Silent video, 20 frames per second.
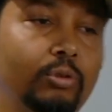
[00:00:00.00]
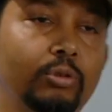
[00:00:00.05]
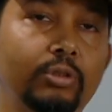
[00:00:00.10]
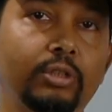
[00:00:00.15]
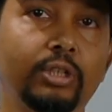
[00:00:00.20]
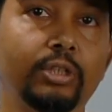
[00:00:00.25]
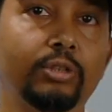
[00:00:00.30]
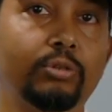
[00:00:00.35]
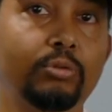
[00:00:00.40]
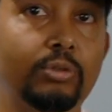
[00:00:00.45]

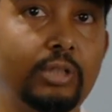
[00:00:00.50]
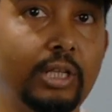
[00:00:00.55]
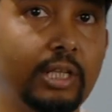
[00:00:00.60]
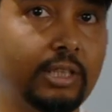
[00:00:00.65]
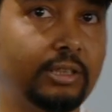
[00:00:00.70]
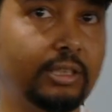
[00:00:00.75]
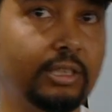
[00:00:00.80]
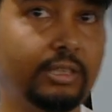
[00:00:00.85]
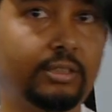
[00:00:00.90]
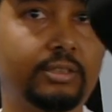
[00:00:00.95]
don't need to
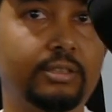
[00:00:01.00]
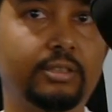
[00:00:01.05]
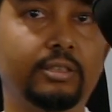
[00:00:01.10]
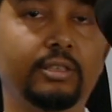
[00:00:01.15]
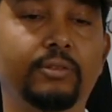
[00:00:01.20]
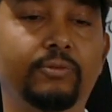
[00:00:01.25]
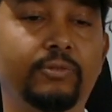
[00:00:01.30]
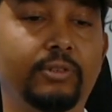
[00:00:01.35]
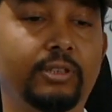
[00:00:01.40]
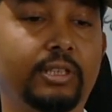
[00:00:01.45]
take this
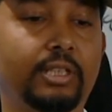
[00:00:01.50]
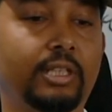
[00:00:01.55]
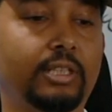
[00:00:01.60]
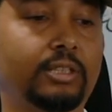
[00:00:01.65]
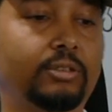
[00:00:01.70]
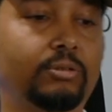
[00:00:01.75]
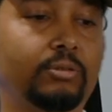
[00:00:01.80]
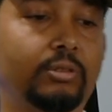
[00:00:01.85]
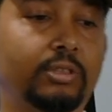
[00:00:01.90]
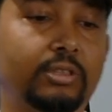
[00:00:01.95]
if in
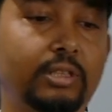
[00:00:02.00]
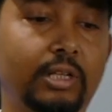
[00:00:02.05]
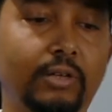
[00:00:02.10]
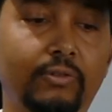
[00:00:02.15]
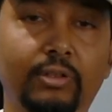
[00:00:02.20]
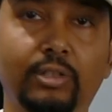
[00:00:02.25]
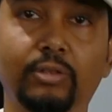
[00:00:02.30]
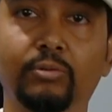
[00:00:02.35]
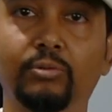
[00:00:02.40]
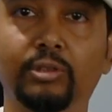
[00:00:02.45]
case you are
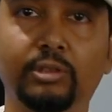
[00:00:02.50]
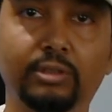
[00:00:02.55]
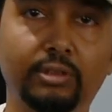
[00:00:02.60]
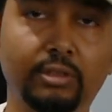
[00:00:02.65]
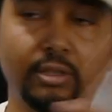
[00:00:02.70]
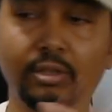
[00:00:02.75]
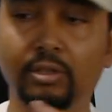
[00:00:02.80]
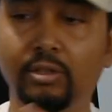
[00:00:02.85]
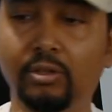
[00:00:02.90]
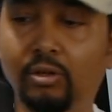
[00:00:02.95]
traveling with
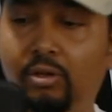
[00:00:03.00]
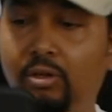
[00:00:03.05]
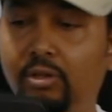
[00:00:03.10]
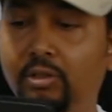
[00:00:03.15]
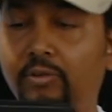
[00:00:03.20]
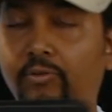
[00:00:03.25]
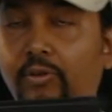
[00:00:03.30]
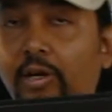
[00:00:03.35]
all